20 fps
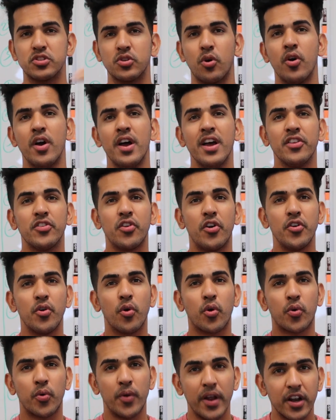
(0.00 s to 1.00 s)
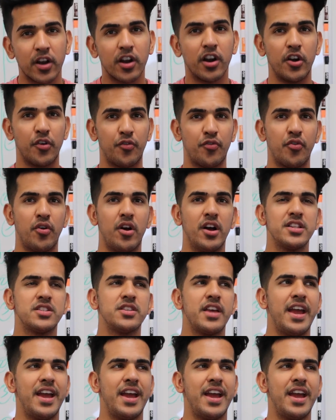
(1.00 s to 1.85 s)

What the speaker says: so there are no credit card frauds,